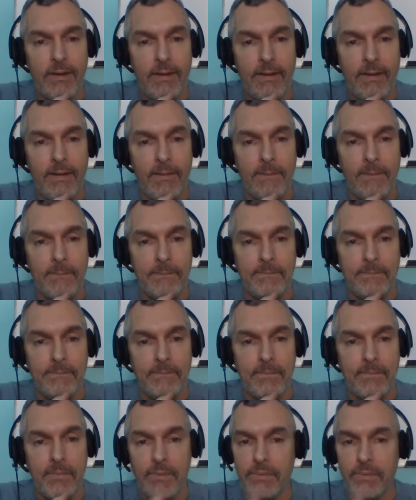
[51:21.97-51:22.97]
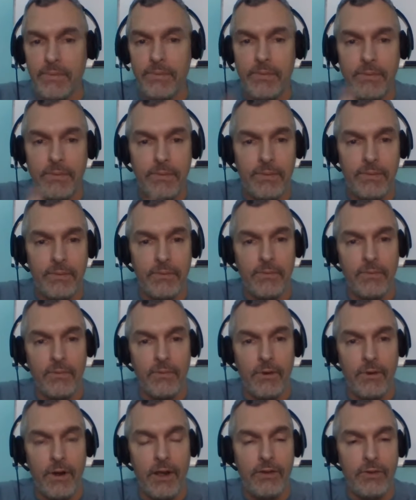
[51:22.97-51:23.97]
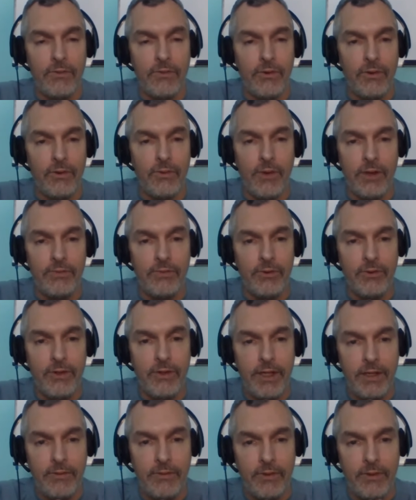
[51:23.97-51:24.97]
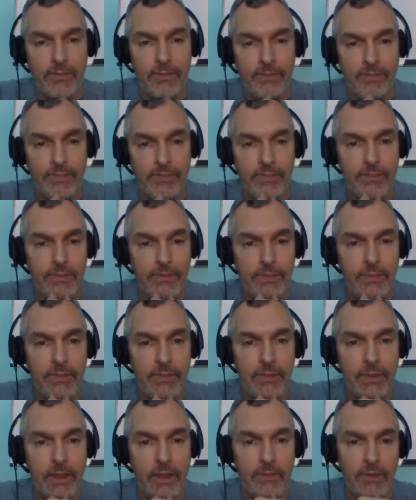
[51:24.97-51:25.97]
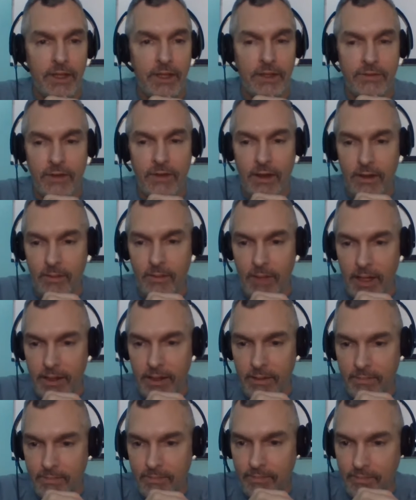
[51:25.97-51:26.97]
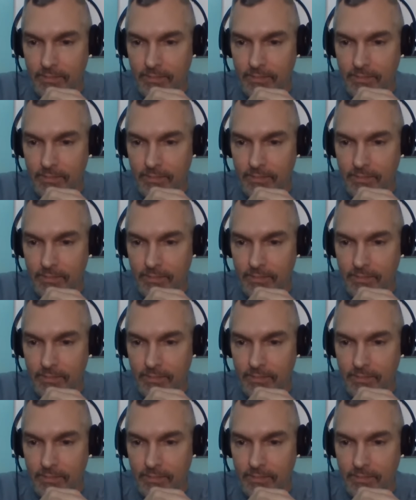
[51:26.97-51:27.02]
um, we're on the rule one, rule equal, and we can talk about it.